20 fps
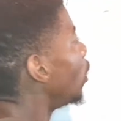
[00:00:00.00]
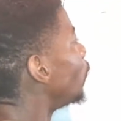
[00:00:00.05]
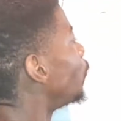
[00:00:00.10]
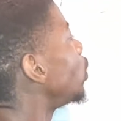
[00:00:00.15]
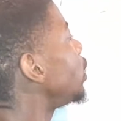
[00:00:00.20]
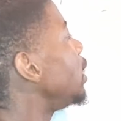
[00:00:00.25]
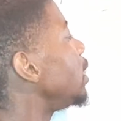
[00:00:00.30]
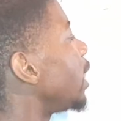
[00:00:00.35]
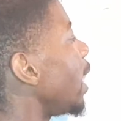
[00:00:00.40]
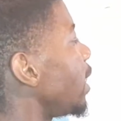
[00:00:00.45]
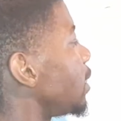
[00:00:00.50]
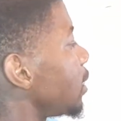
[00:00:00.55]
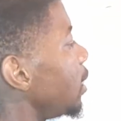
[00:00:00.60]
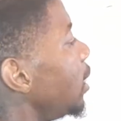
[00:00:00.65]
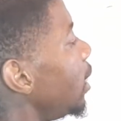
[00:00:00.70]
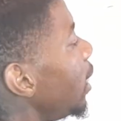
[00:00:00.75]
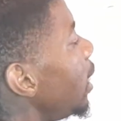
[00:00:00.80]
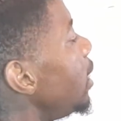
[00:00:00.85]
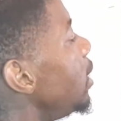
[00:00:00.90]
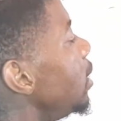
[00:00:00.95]
14 cakes
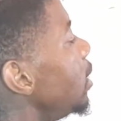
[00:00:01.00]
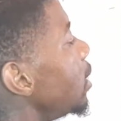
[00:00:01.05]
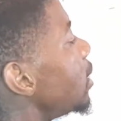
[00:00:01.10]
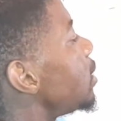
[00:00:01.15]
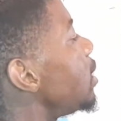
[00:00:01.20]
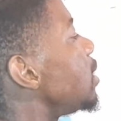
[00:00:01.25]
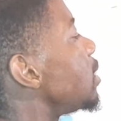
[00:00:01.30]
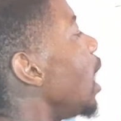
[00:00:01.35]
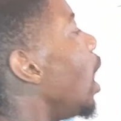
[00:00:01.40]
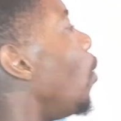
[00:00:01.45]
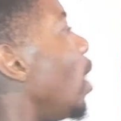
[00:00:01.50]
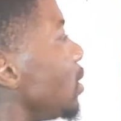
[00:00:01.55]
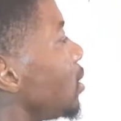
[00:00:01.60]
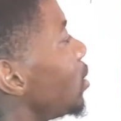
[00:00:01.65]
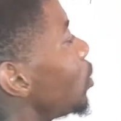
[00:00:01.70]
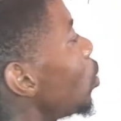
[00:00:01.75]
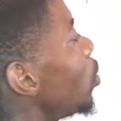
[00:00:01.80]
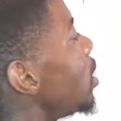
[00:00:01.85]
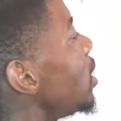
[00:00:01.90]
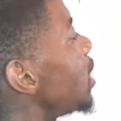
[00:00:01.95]
in 6 hours.
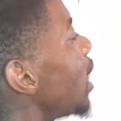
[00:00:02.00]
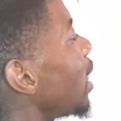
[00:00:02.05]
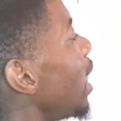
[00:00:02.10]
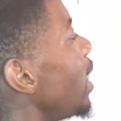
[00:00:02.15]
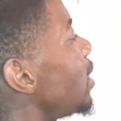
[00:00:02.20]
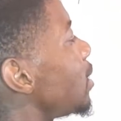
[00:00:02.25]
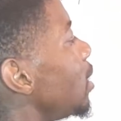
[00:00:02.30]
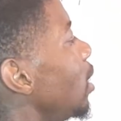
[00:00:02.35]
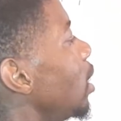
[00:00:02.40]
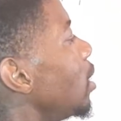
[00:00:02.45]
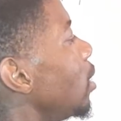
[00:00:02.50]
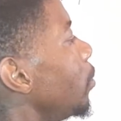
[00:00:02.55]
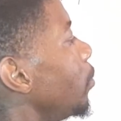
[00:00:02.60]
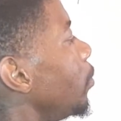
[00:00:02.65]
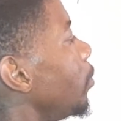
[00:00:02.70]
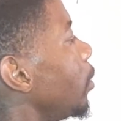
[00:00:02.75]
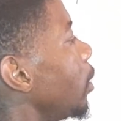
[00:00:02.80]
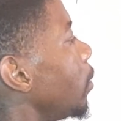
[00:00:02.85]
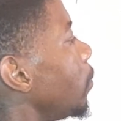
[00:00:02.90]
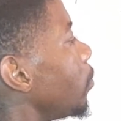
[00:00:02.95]
So these are cakes.
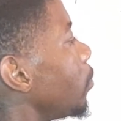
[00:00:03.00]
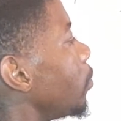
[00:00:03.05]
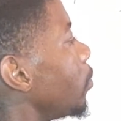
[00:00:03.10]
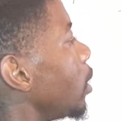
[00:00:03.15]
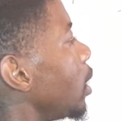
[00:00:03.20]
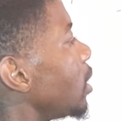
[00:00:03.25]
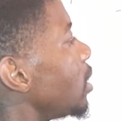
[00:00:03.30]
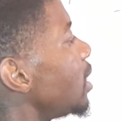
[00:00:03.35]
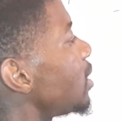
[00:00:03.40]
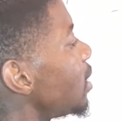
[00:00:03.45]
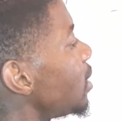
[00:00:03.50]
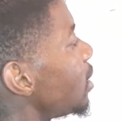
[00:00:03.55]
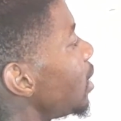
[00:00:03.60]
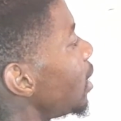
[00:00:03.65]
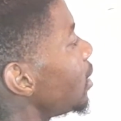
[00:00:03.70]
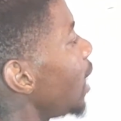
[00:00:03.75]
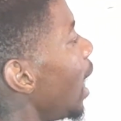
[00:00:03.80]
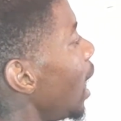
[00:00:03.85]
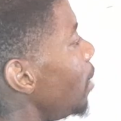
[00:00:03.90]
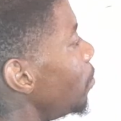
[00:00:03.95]
This is
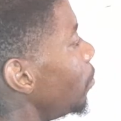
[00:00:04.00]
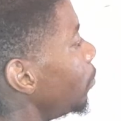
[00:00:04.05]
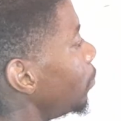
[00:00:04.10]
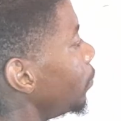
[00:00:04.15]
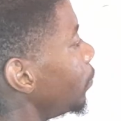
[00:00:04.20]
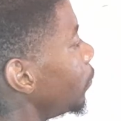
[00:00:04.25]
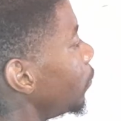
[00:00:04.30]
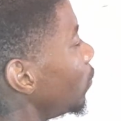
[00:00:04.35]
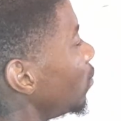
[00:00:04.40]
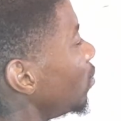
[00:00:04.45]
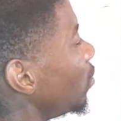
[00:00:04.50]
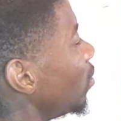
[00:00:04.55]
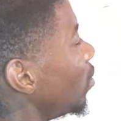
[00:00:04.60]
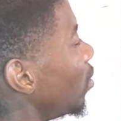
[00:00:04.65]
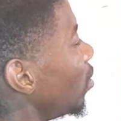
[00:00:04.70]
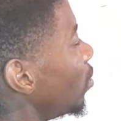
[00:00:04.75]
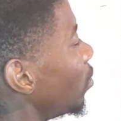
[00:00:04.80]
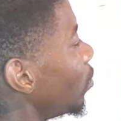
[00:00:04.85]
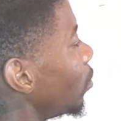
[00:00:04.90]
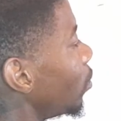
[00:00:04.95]
time.
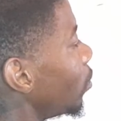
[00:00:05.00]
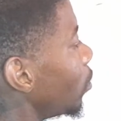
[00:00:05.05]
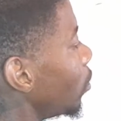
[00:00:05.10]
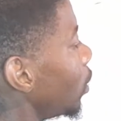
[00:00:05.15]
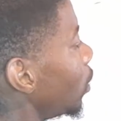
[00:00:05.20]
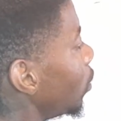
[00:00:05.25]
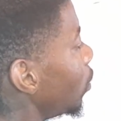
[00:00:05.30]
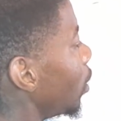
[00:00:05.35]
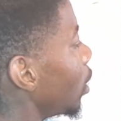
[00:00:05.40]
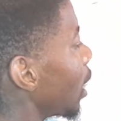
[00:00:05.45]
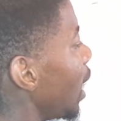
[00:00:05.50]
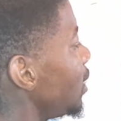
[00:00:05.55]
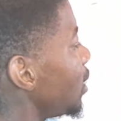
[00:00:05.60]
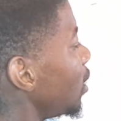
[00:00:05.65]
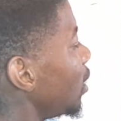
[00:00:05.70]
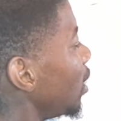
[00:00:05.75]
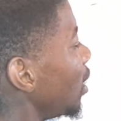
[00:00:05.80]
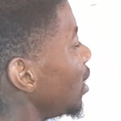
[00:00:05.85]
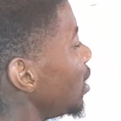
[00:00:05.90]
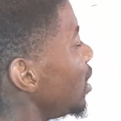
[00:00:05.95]
Right?
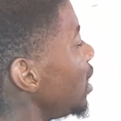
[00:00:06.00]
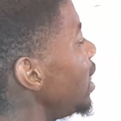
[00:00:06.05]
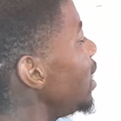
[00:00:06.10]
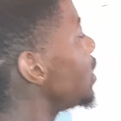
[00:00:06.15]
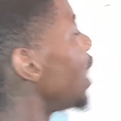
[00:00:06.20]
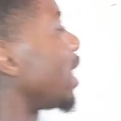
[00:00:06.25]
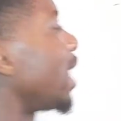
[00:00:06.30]
These